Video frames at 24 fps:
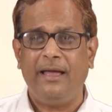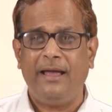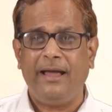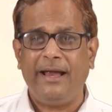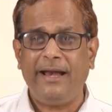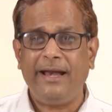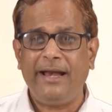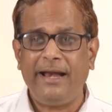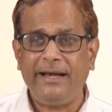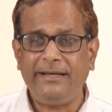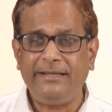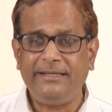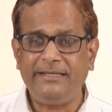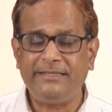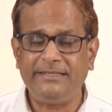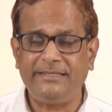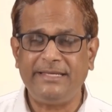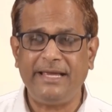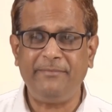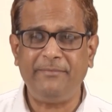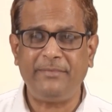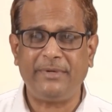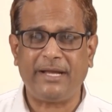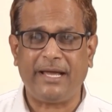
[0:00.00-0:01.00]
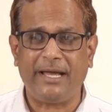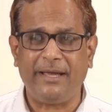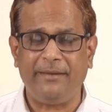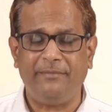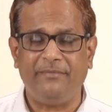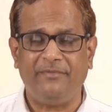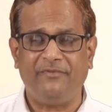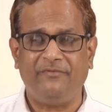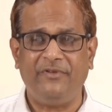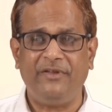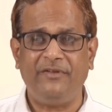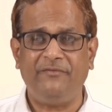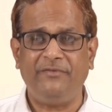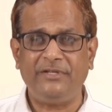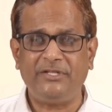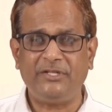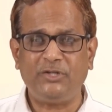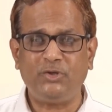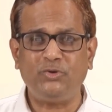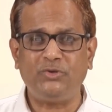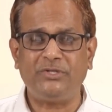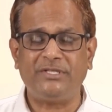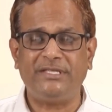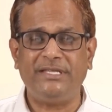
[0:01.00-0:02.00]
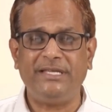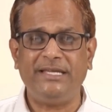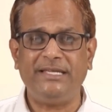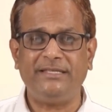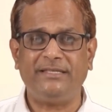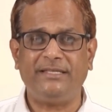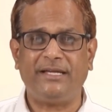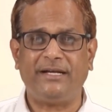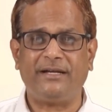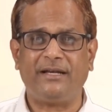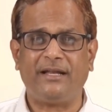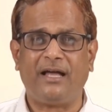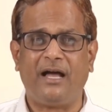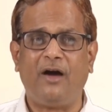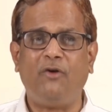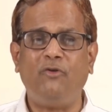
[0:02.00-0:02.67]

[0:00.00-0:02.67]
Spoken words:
At the same time, we wish to see that